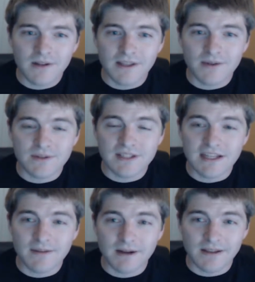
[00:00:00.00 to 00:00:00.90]
like you see
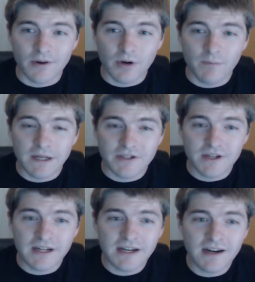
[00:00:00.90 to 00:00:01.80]
in my lower picture
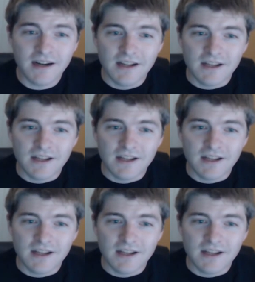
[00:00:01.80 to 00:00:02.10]
here.